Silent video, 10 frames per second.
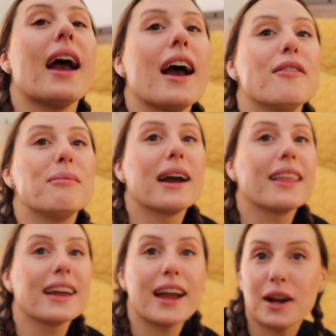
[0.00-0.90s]
I have my
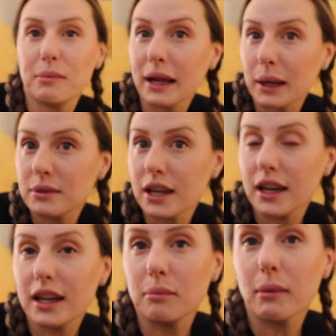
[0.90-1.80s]
like hair and makeup
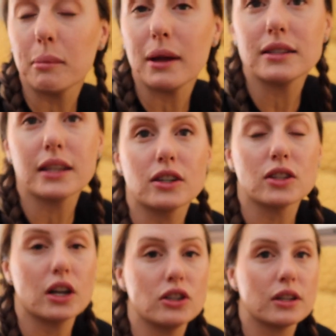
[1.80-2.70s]
done and my base layers
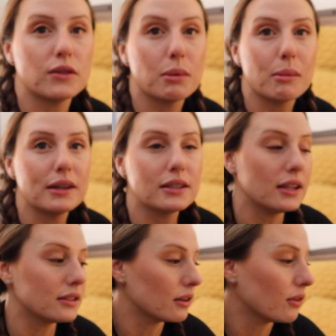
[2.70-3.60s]
on. I just have to put my
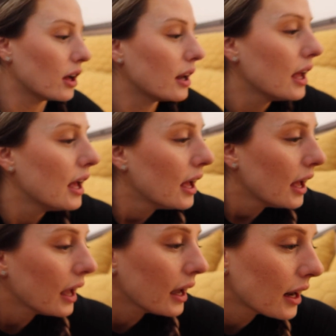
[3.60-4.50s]
ski stuff on.
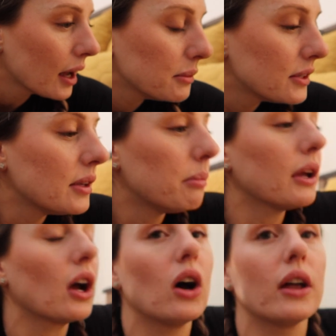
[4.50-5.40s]
And I'm
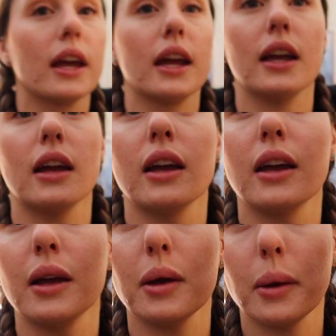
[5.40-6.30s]
sipping on a
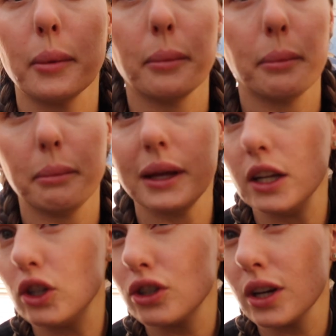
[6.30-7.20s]

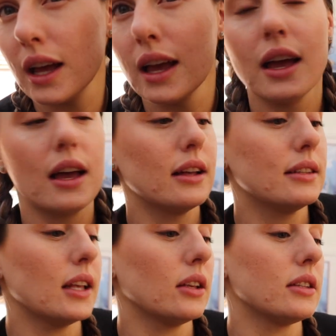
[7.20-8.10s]
peach
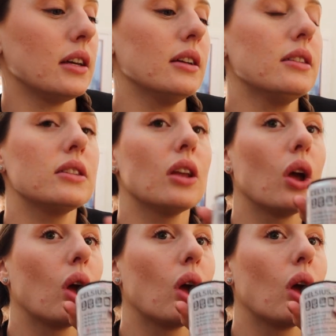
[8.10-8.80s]
Celsius,